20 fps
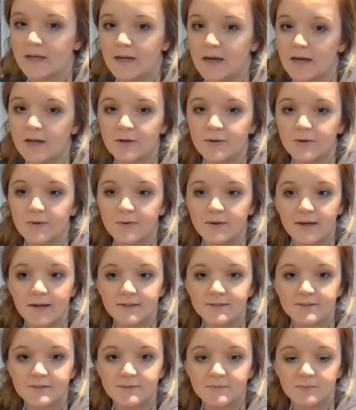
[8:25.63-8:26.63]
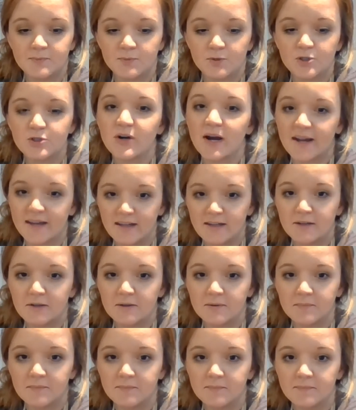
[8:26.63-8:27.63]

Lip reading: I don't know, guys. We're trying here.